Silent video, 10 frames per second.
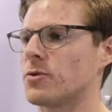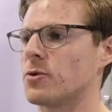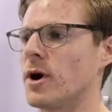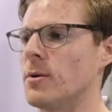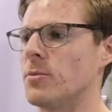
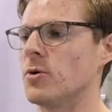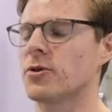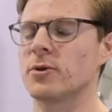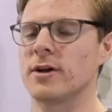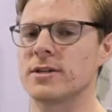throughout
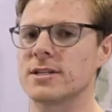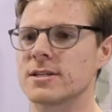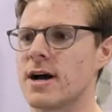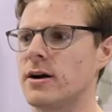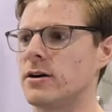both throughout the
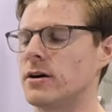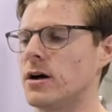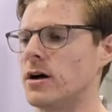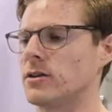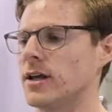entire
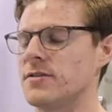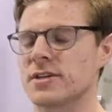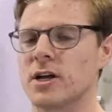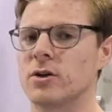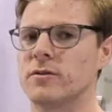uh, life
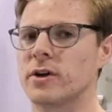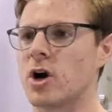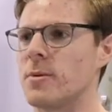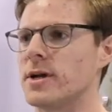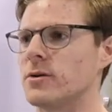cycle of a
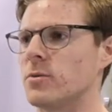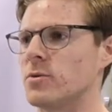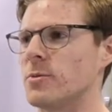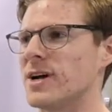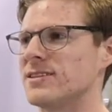garment.
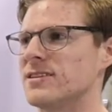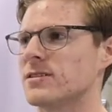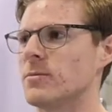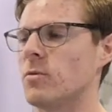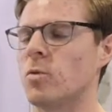You might see
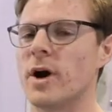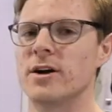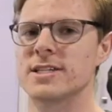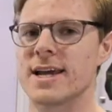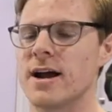some
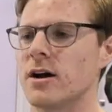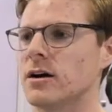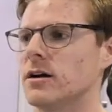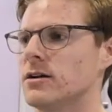wear and tear